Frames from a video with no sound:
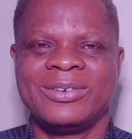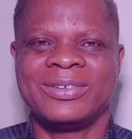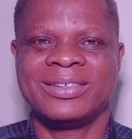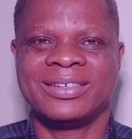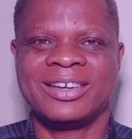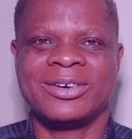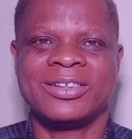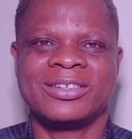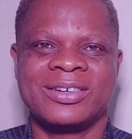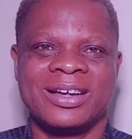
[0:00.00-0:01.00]
You know, they
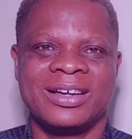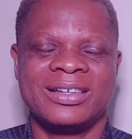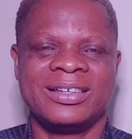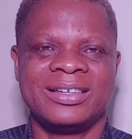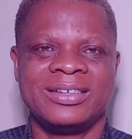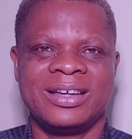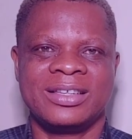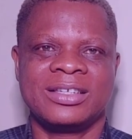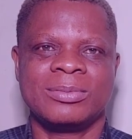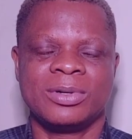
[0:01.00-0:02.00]
call it soccer in the
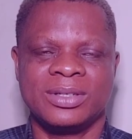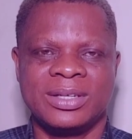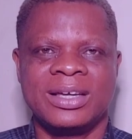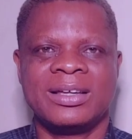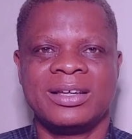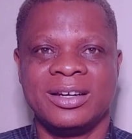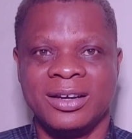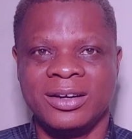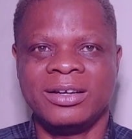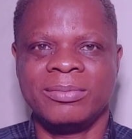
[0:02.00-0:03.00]
United States. But yeah,
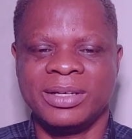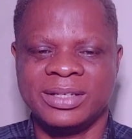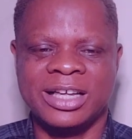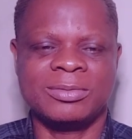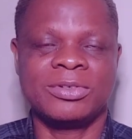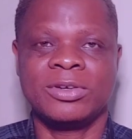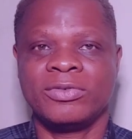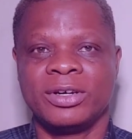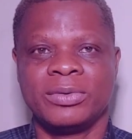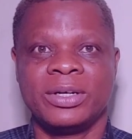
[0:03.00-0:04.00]
Lionel Messi has been
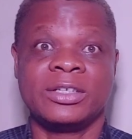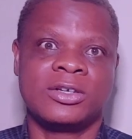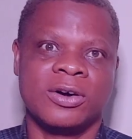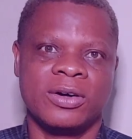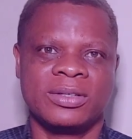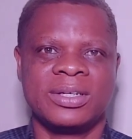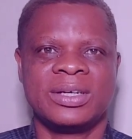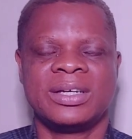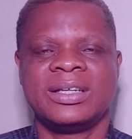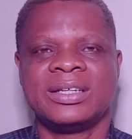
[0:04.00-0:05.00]
doing very well. He scored
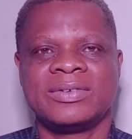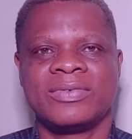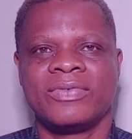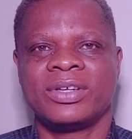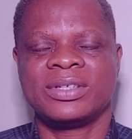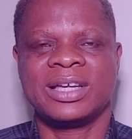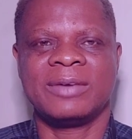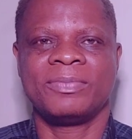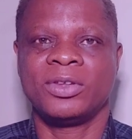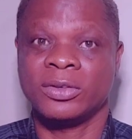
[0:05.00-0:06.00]
in his first
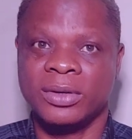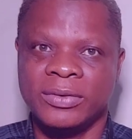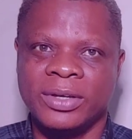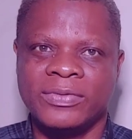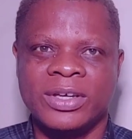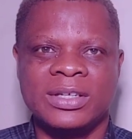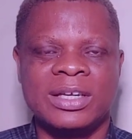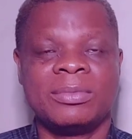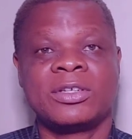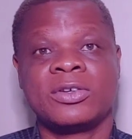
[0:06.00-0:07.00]
game. Not only his first
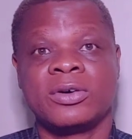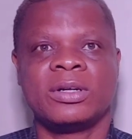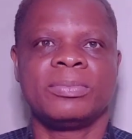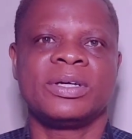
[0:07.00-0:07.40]
game, he scored